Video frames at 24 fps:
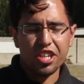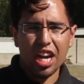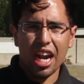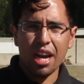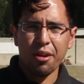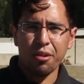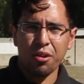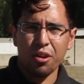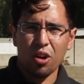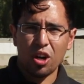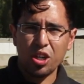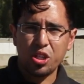
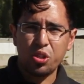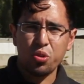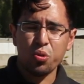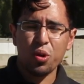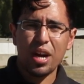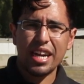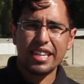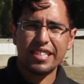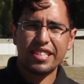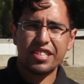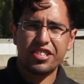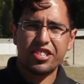gyro, our
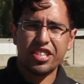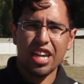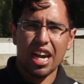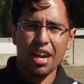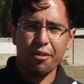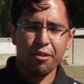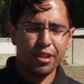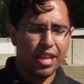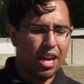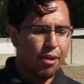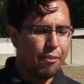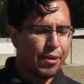2-axis
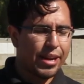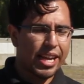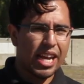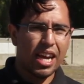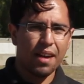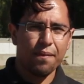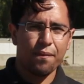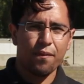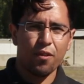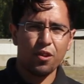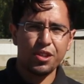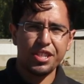gyro that we
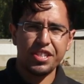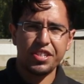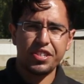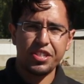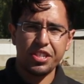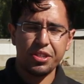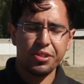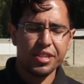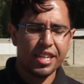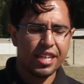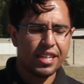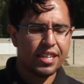have for
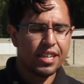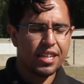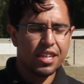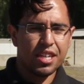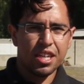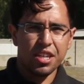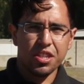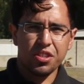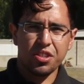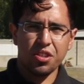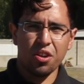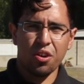this unit.
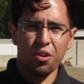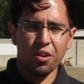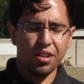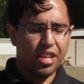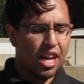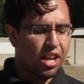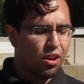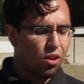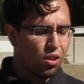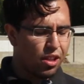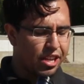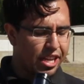So
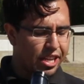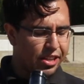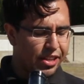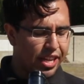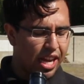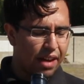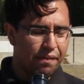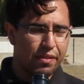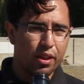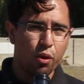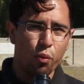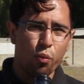not only do
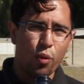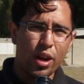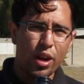you have the